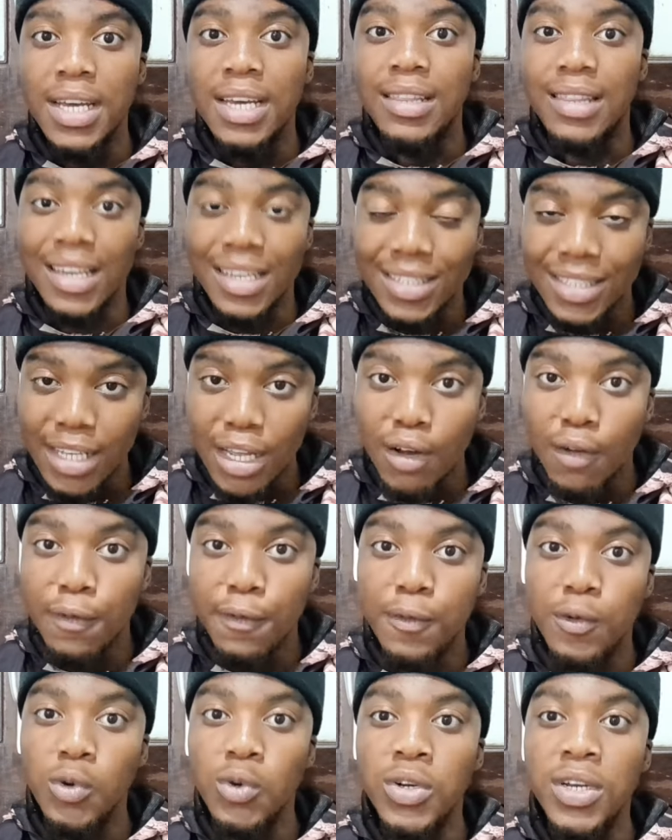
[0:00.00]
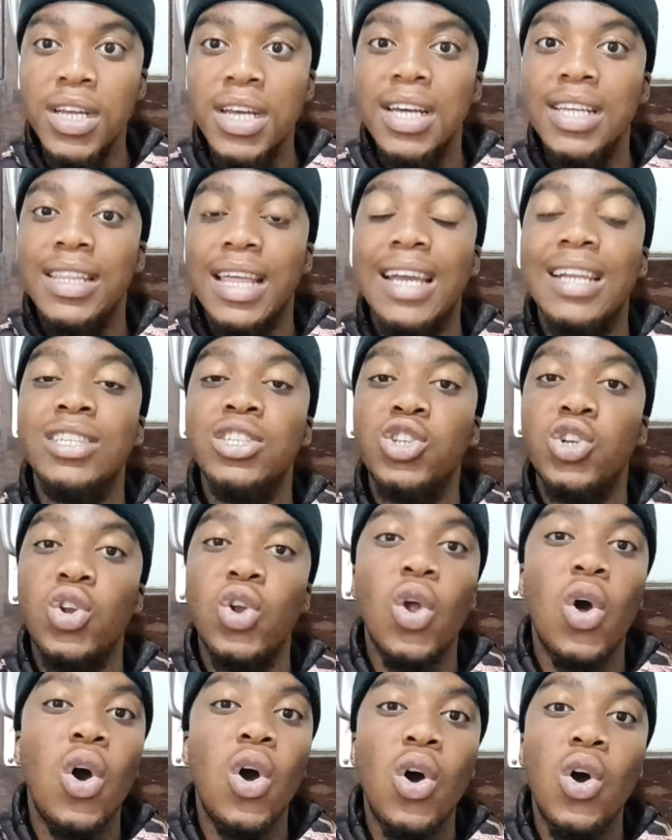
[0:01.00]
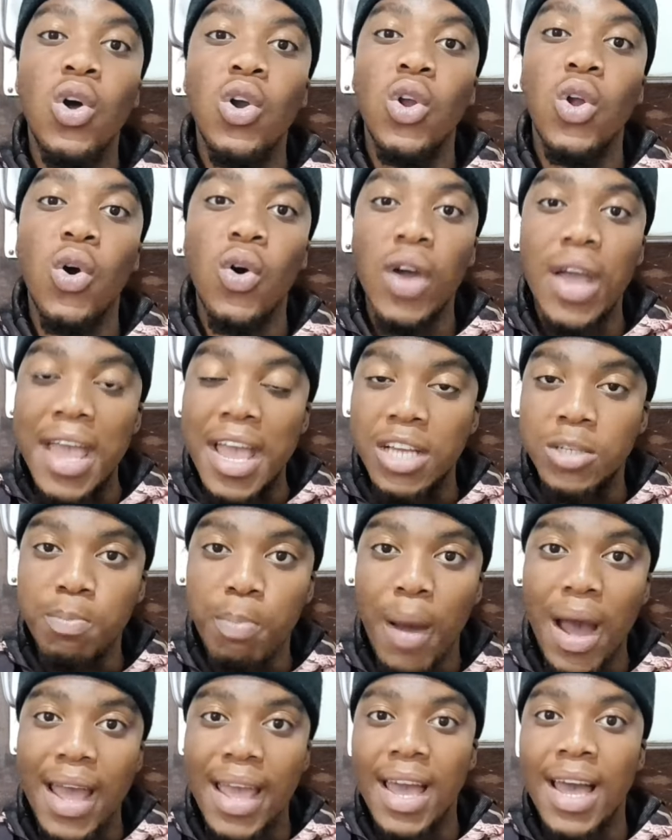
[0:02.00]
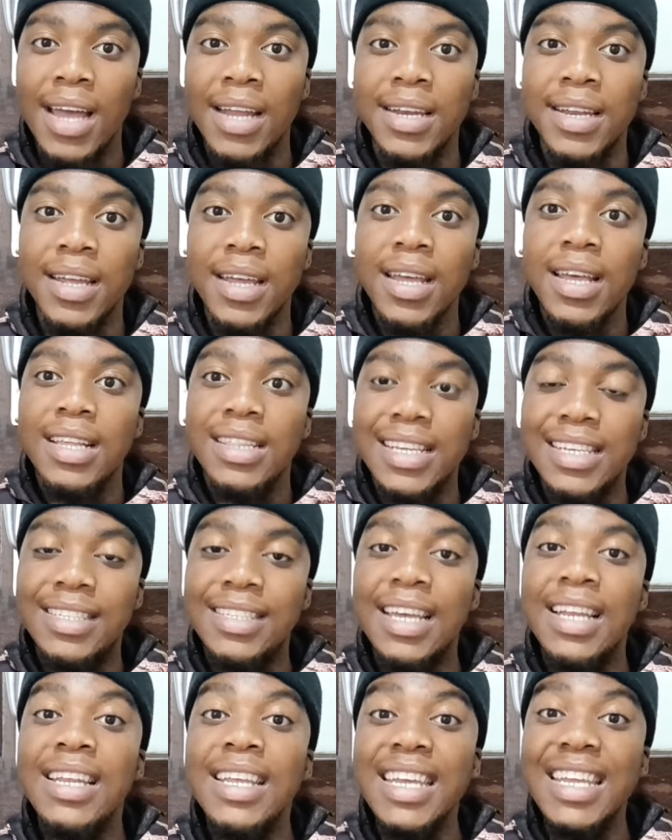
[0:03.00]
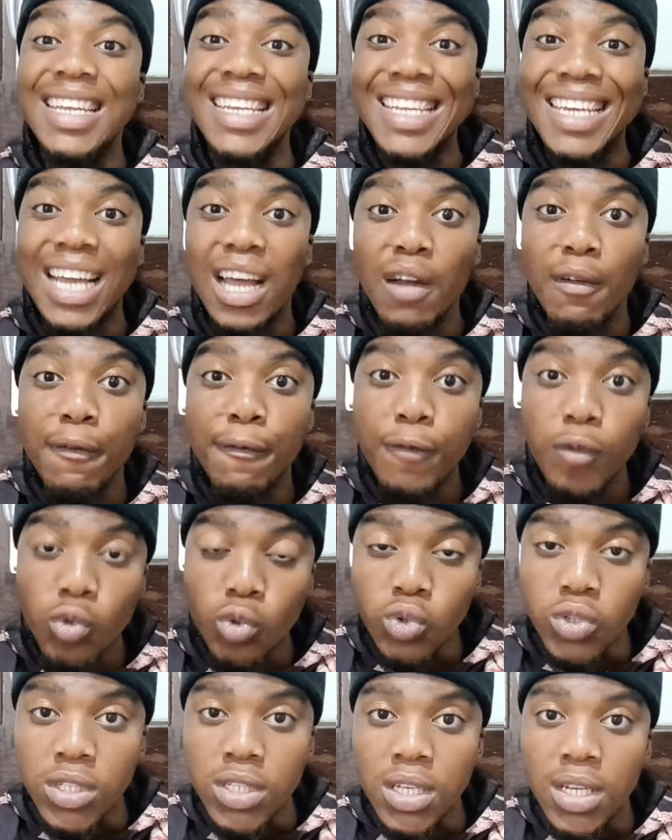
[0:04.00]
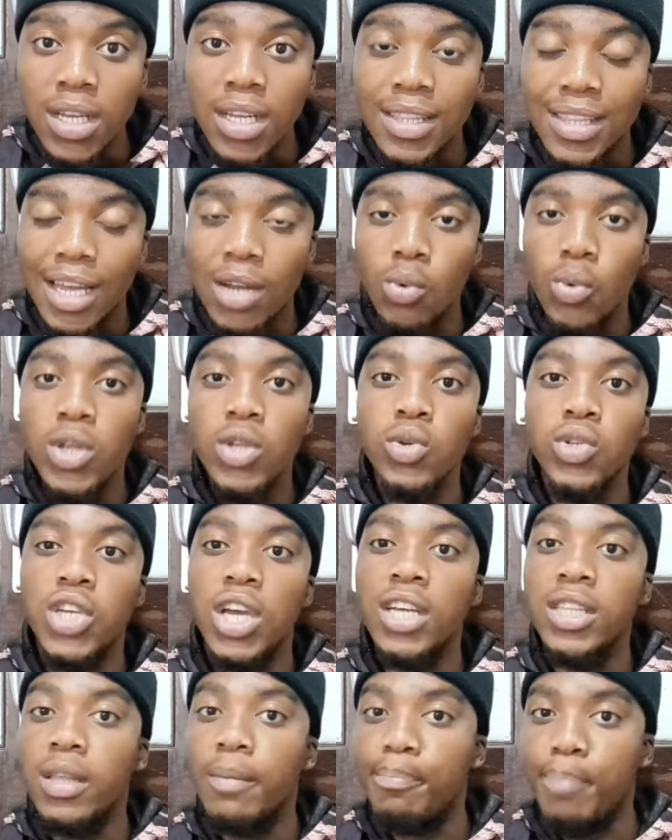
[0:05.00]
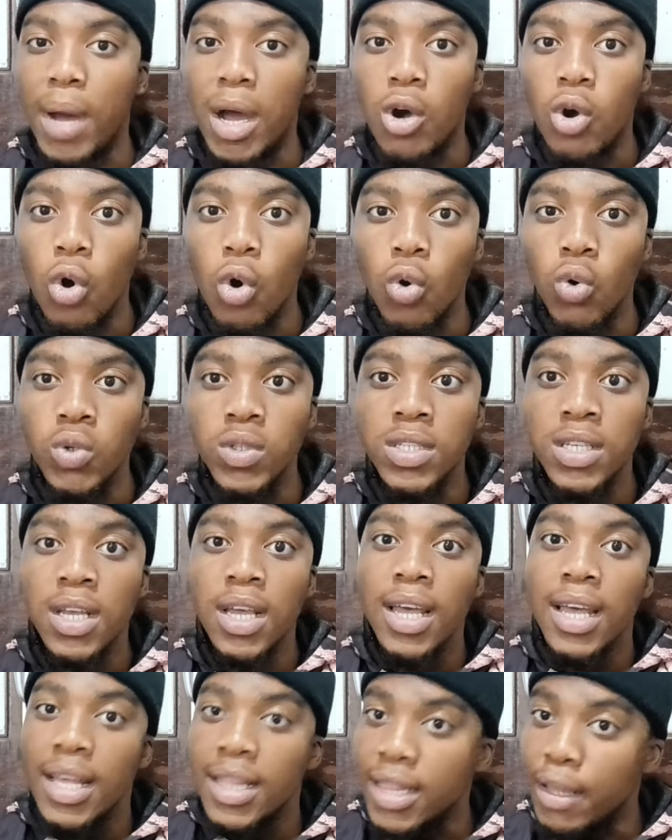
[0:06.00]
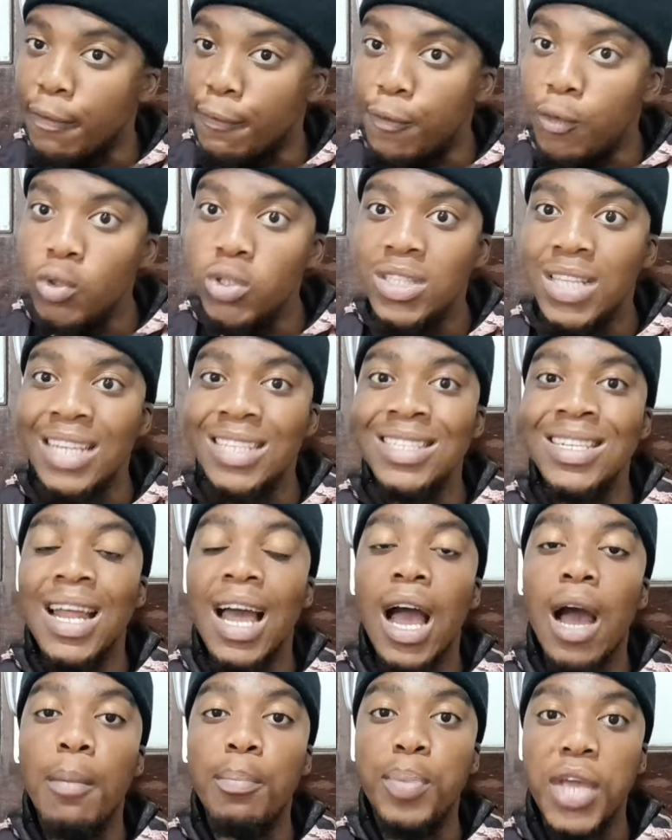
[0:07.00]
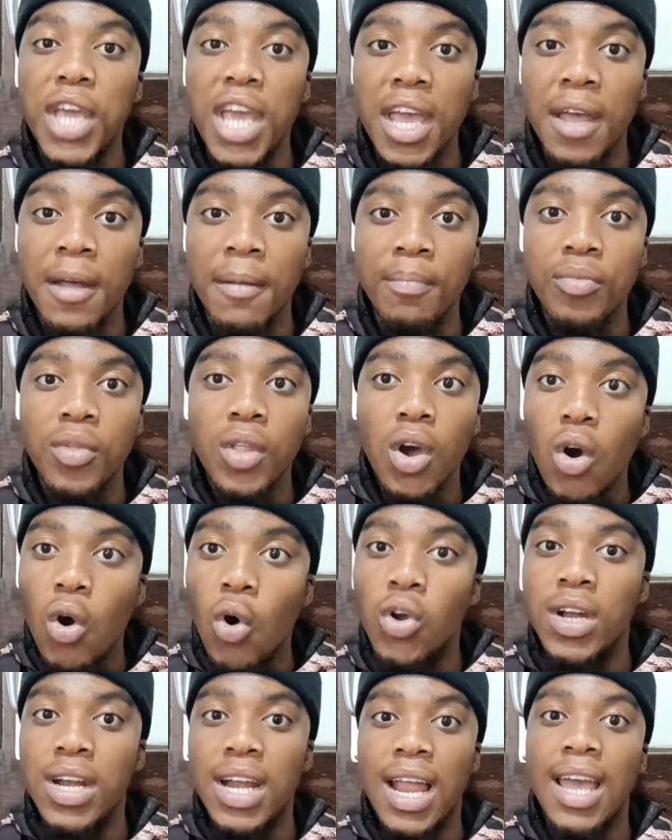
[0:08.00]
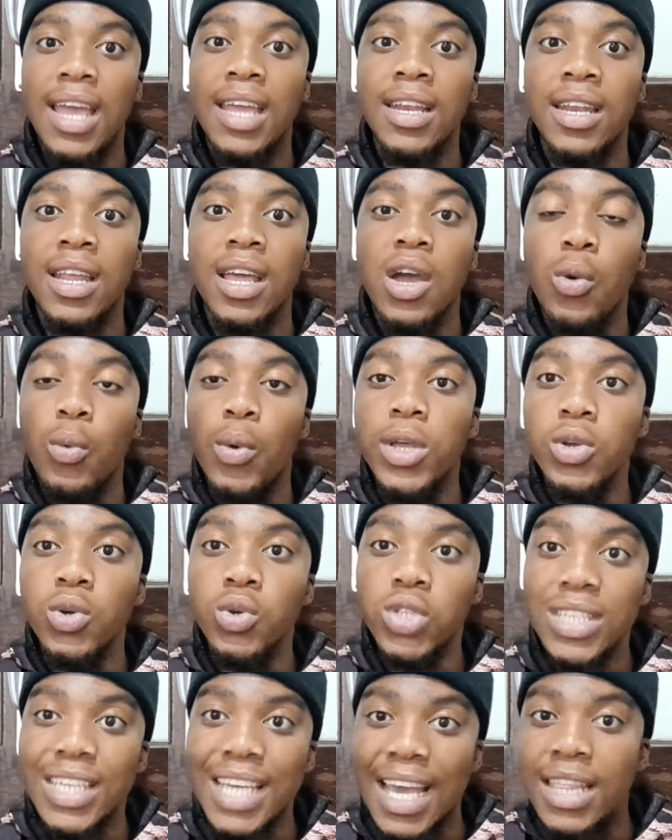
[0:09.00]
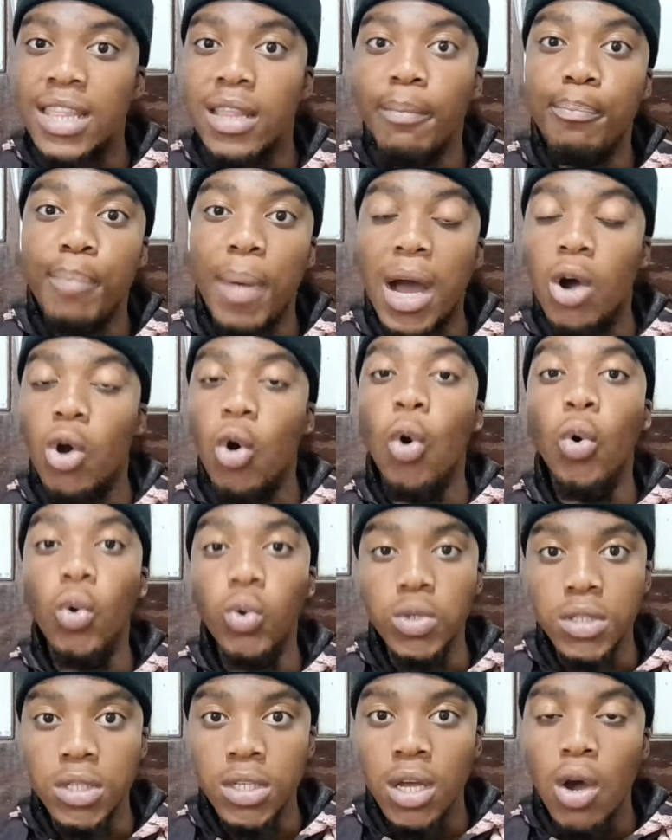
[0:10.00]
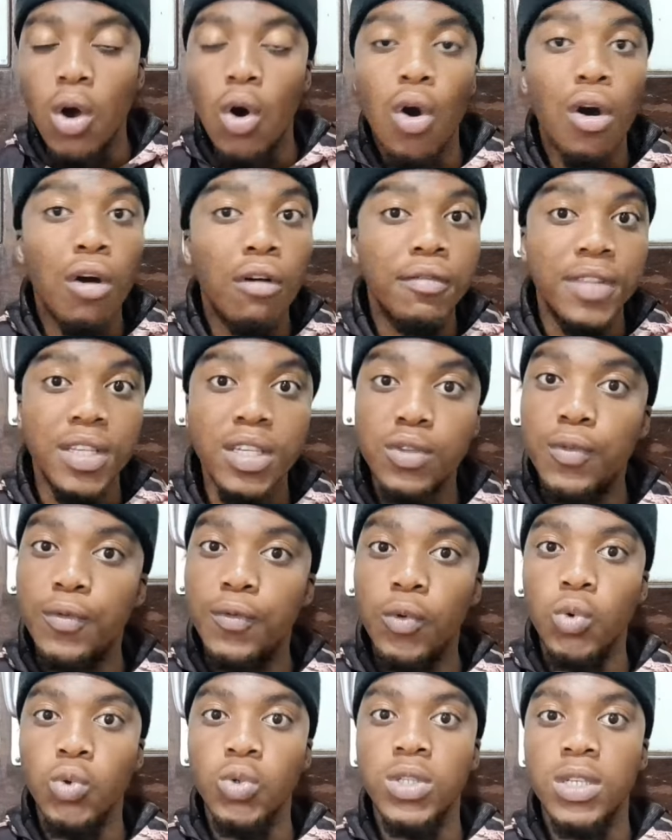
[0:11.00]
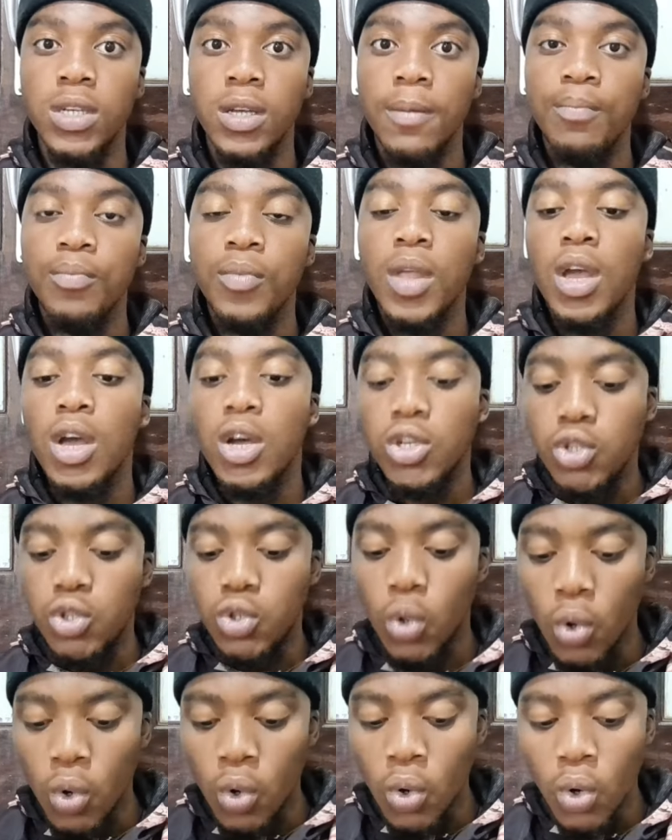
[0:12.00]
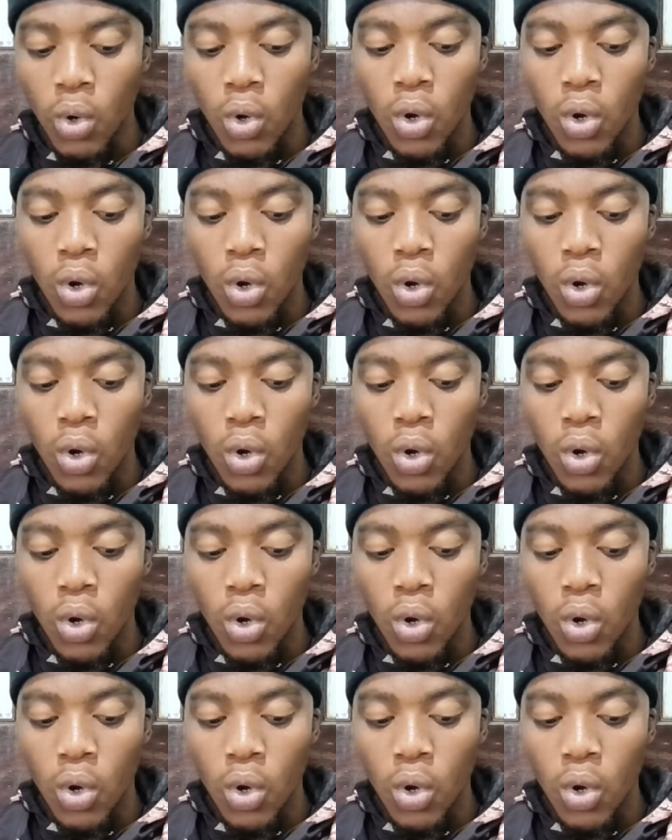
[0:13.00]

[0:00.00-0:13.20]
They sell food that is long, long expired. They sell illegal food that when you check the barcodes, the food doesn't appear online when you scan the barcode of this food. So